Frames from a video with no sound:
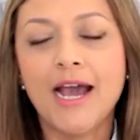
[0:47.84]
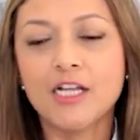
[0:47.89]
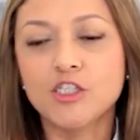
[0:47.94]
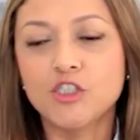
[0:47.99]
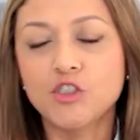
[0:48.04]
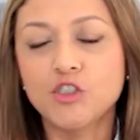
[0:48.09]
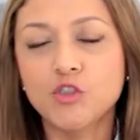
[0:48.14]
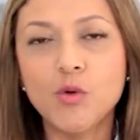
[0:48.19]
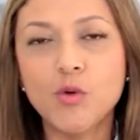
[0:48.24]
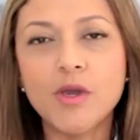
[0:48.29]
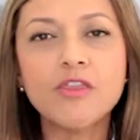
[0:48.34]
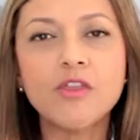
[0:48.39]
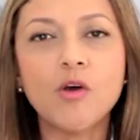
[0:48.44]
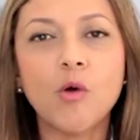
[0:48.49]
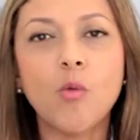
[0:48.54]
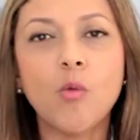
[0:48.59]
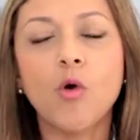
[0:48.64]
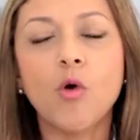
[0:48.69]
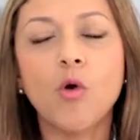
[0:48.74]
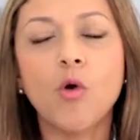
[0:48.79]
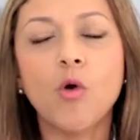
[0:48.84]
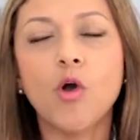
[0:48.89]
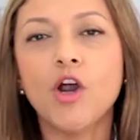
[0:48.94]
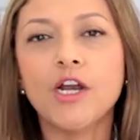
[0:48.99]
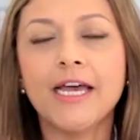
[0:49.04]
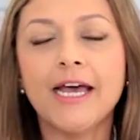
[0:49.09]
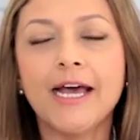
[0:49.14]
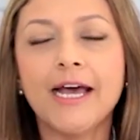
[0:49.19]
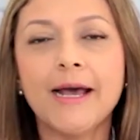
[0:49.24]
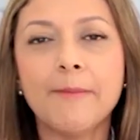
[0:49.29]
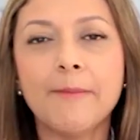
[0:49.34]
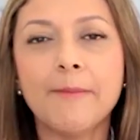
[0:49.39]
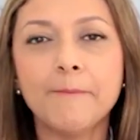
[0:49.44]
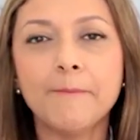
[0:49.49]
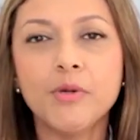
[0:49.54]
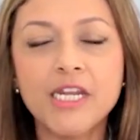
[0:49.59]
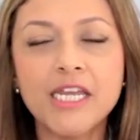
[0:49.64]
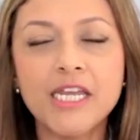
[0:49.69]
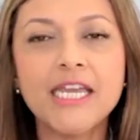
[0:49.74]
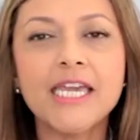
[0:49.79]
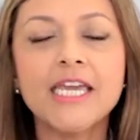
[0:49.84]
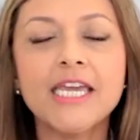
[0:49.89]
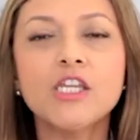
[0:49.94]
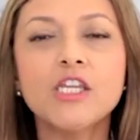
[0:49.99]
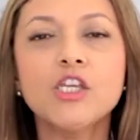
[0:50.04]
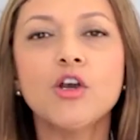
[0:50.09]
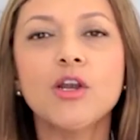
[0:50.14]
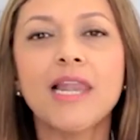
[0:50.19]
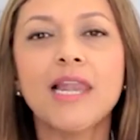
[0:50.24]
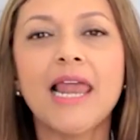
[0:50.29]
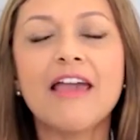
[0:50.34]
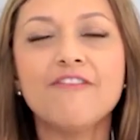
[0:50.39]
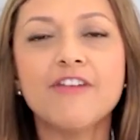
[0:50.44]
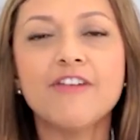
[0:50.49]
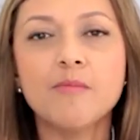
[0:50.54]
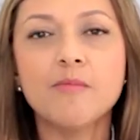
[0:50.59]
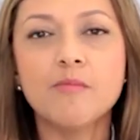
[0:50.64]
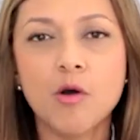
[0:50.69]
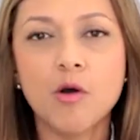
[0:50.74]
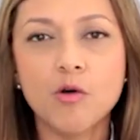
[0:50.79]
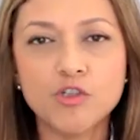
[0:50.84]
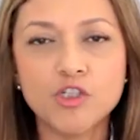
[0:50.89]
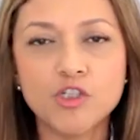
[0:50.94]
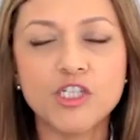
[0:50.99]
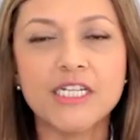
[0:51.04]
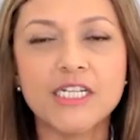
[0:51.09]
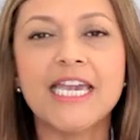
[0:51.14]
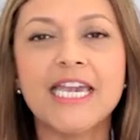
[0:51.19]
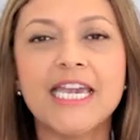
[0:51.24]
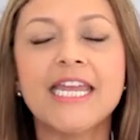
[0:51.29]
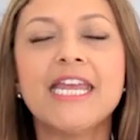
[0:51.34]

doing the work, putting in your life in motion,